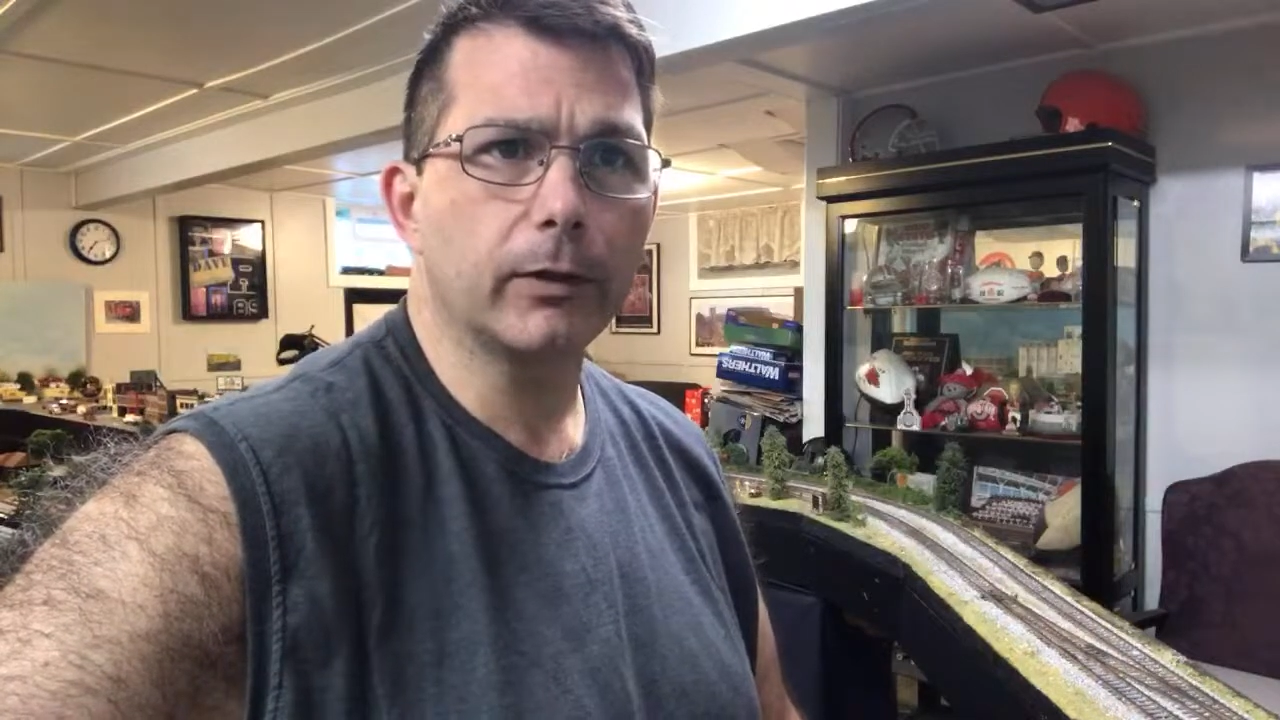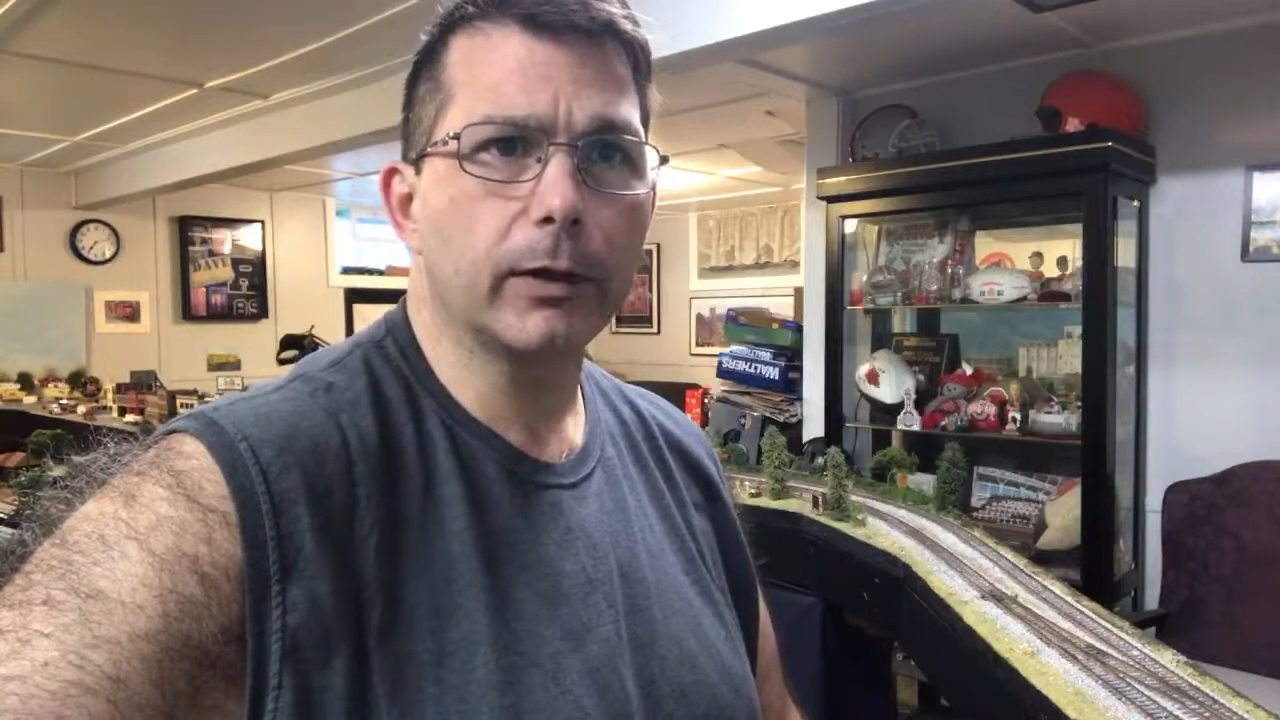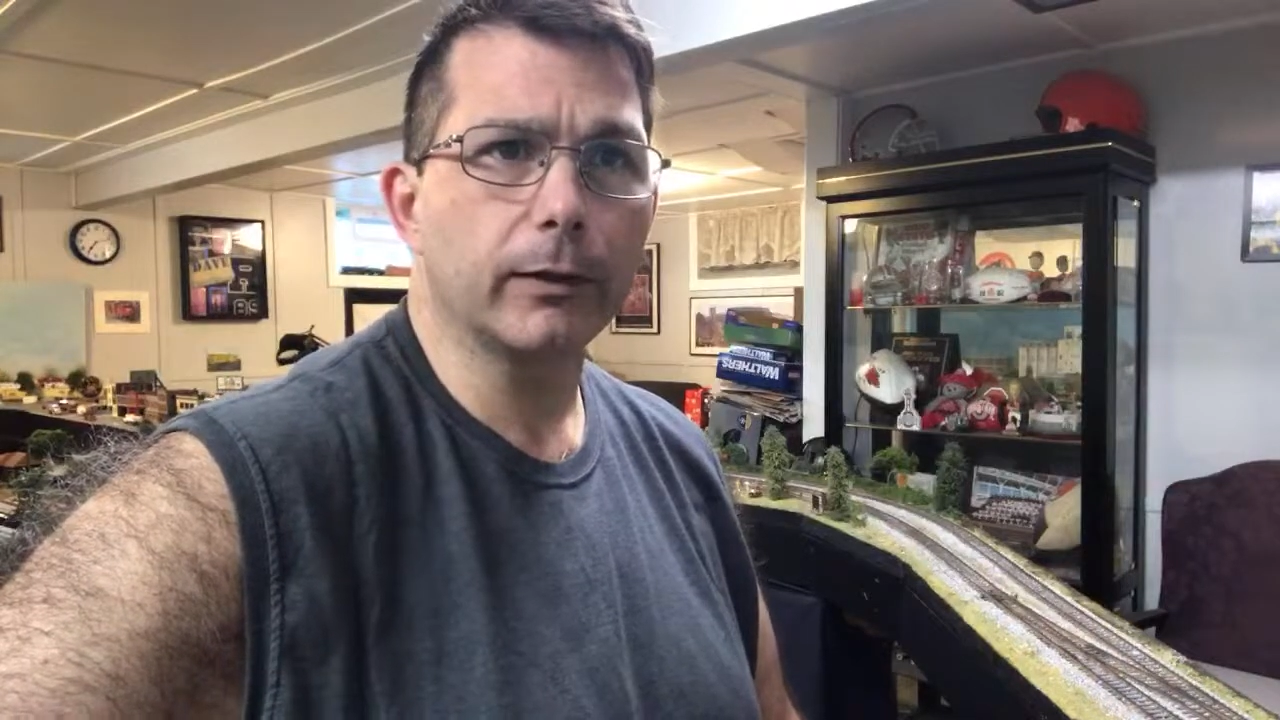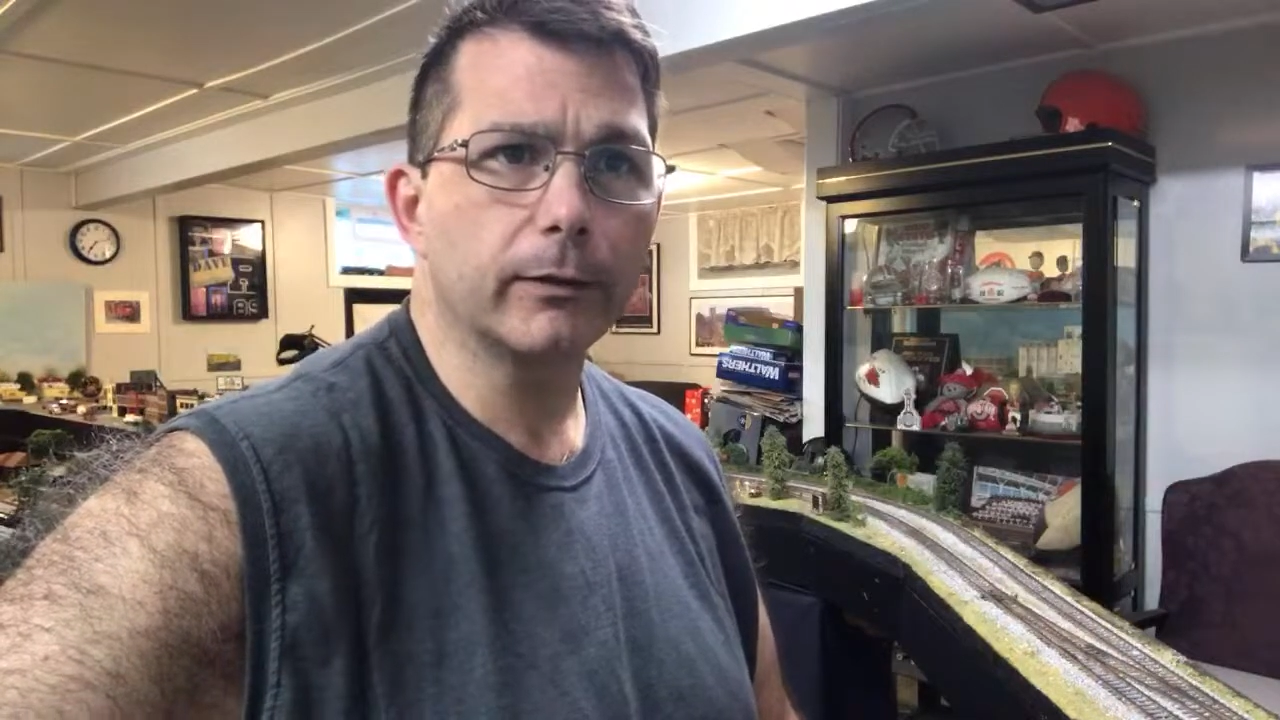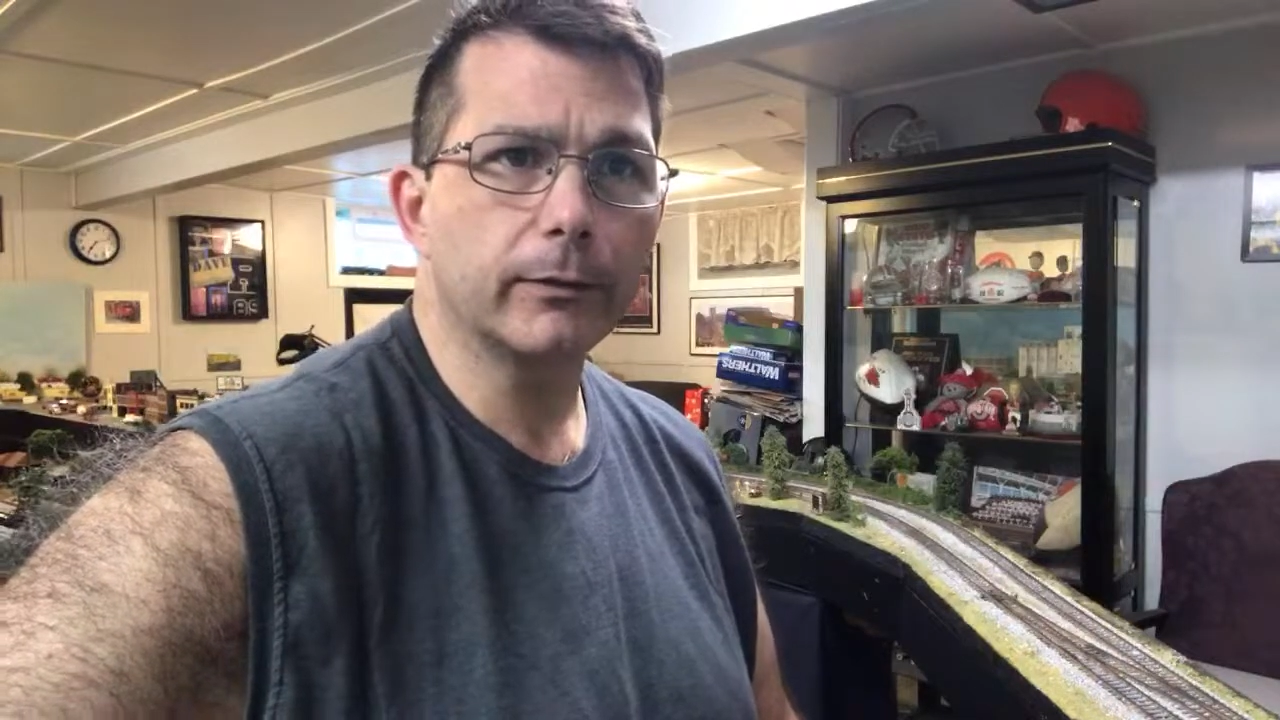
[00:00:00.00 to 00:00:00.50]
yeah.